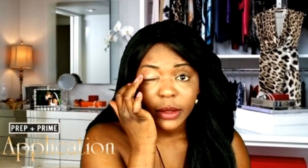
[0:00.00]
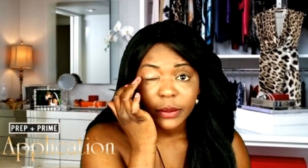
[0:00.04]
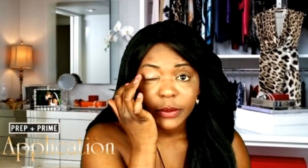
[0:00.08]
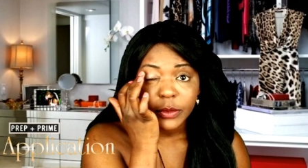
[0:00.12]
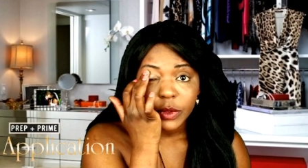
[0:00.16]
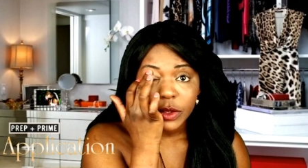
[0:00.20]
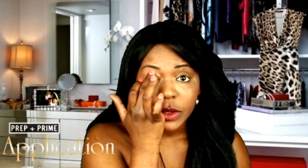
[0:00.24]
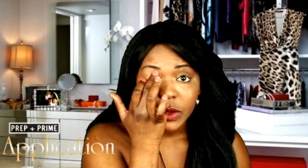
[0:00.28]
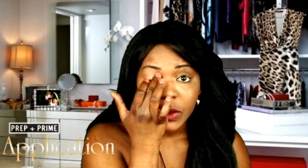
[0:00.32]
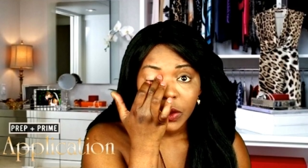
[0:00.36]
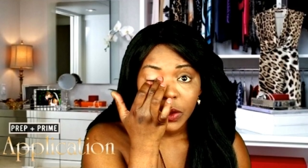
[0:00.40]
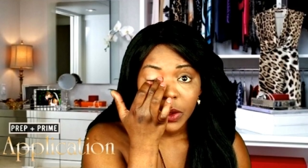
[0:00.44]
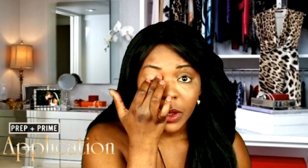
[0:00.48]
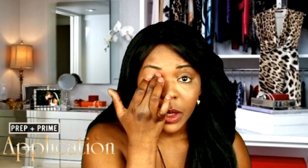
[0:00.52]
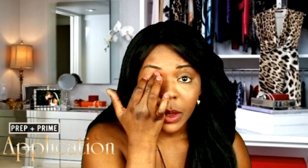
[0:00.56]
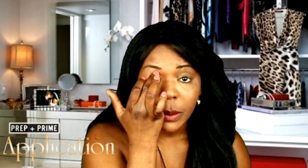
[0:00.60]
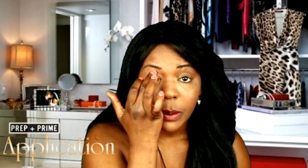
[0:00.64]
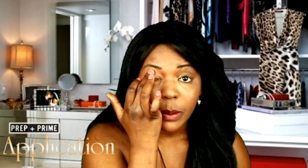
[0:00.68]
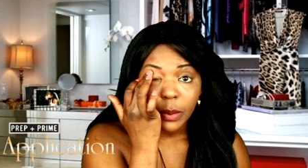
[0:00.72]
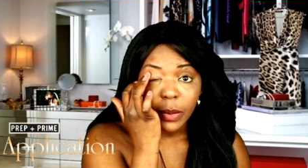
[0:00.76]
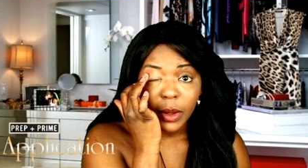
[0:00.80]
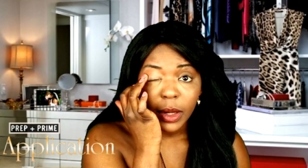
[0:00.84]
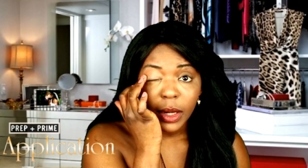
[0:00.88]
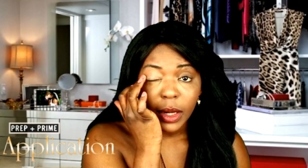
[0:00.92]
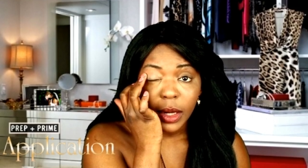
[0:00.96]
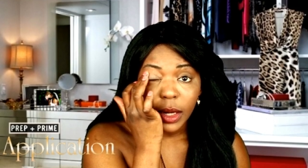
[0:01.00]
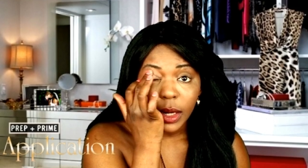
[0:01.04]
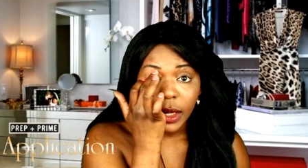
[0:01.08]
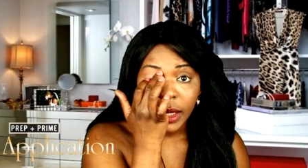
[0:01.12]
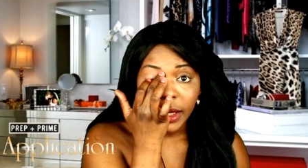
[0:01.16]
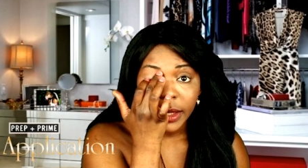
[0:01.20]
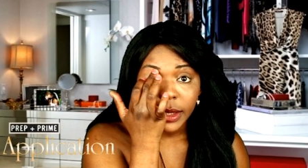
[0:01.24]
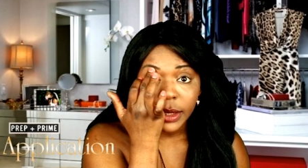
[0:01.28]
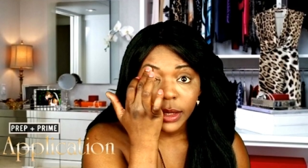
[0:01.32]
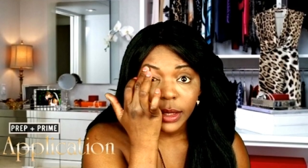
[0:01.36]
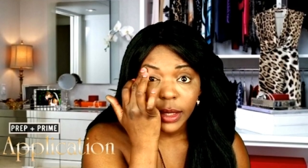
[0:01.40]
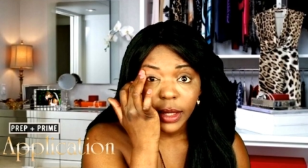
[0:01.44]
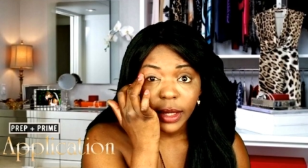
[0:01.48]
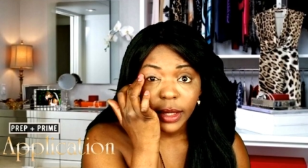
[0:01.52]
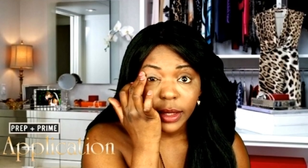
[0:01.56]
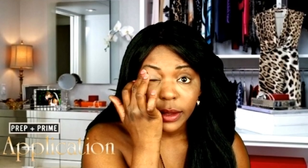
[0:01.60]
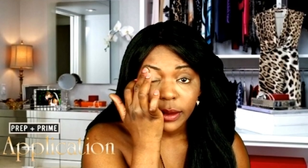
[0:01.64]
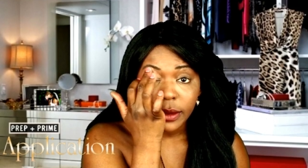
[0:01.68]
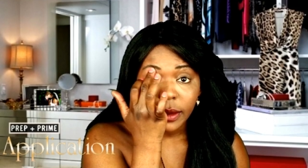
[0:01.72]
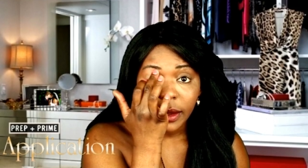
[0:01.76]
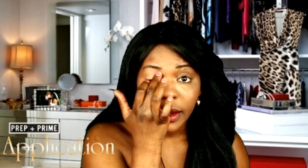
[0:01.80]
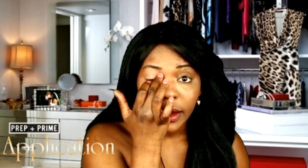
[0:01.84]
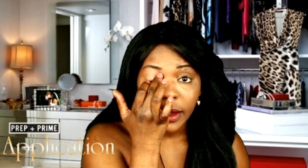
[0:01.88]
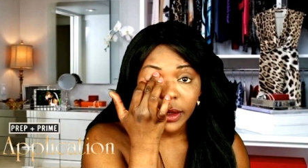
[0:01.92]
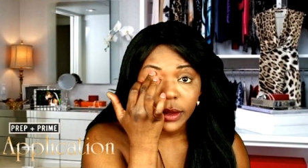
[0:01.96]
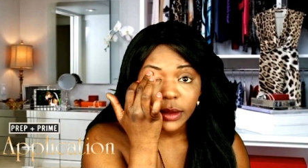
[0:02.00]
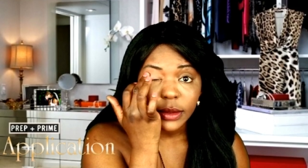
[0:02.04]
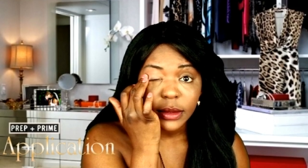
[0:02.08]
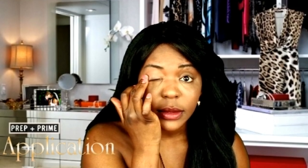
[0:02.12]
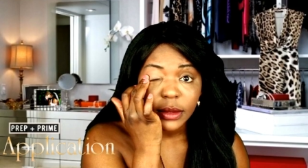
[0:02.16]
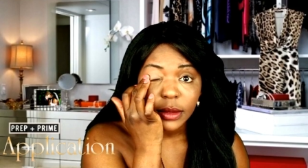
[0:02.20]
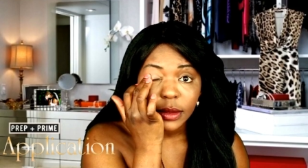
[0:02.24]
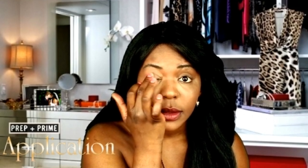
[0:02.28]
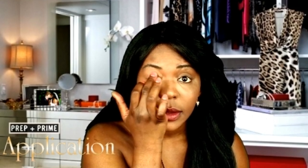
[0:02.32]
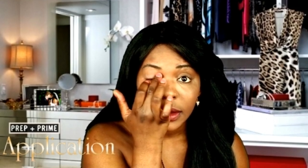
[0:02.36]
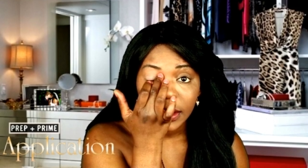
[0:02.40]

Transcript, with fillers: I'm just gonna apply it like that